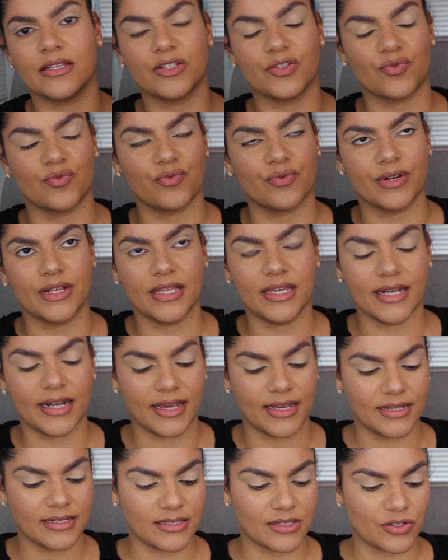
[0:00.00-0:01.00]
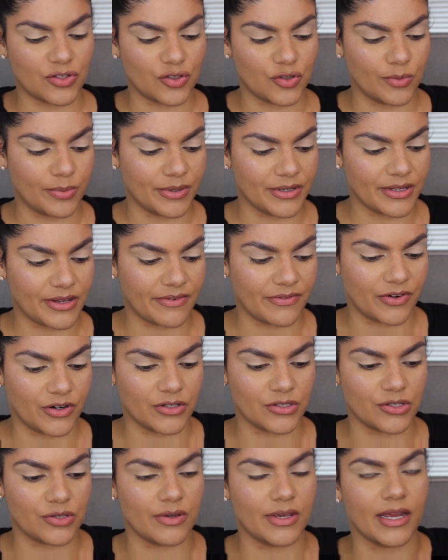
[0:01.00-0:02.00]
It's really nice, super
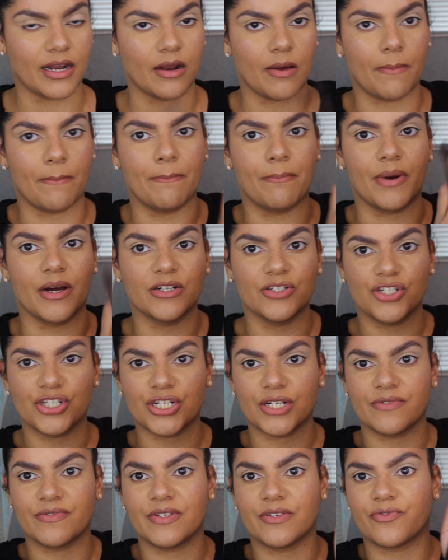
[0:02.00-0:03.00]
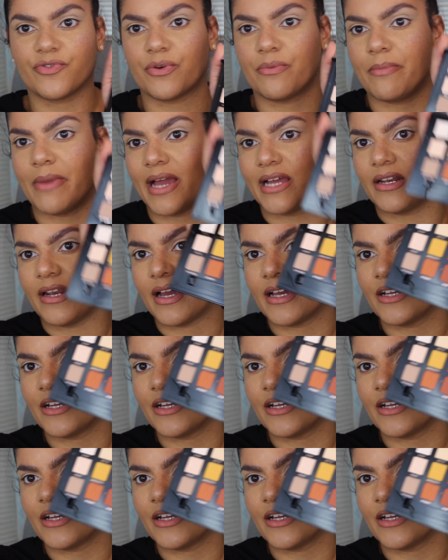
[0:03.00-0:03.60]
diverse. You get a bunch of different matte